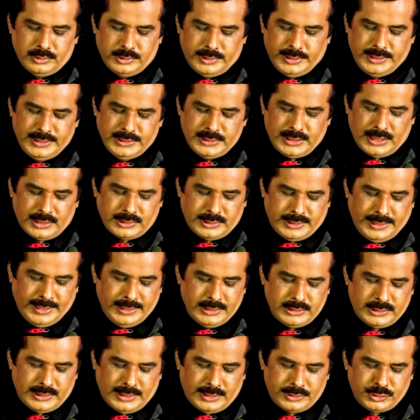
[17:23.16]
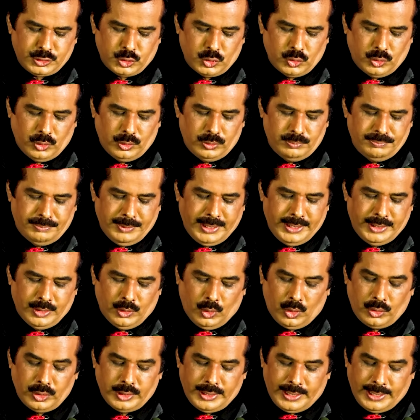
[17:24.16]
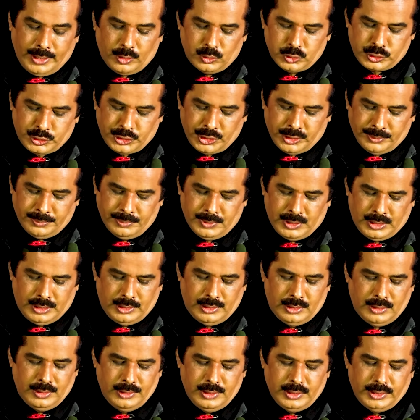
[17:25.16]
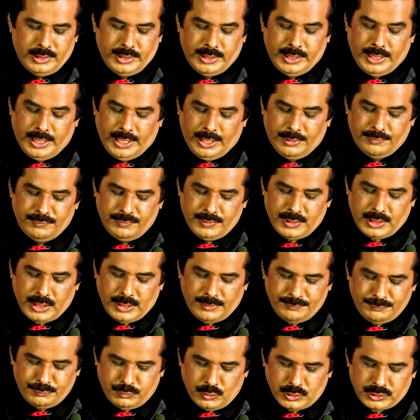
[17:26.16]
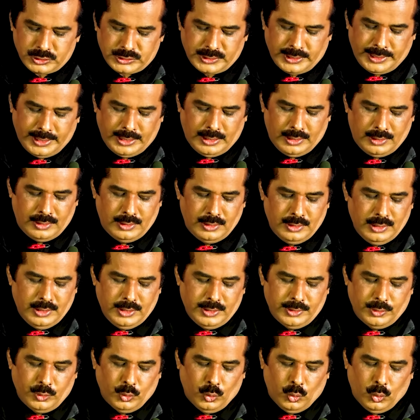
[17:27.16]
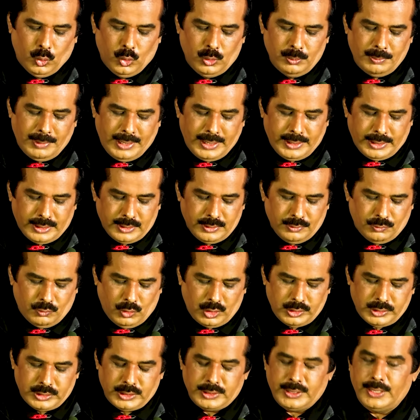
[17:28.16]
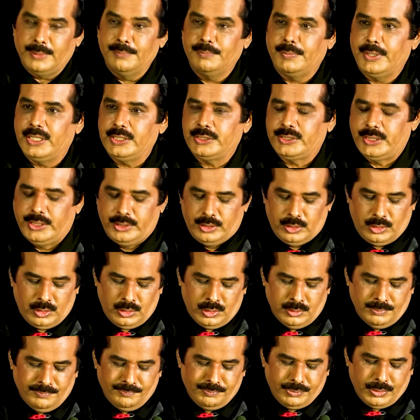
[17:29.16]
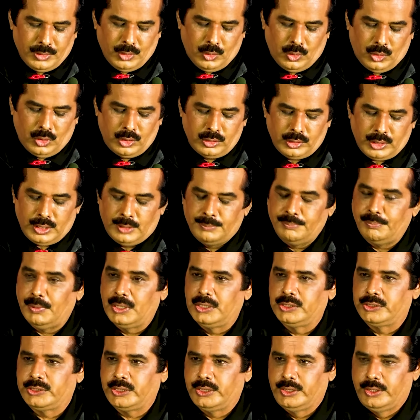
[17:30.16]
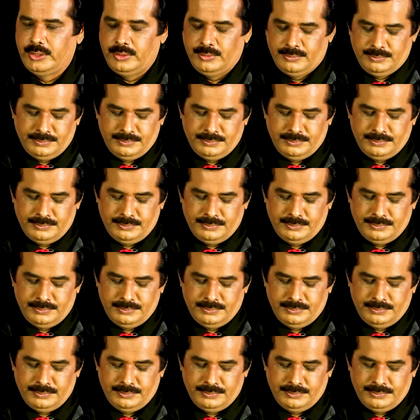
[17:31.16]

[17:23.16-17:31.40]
These are things that should be non-negotiable, never up for sale, no matter what the temptation or compulsion.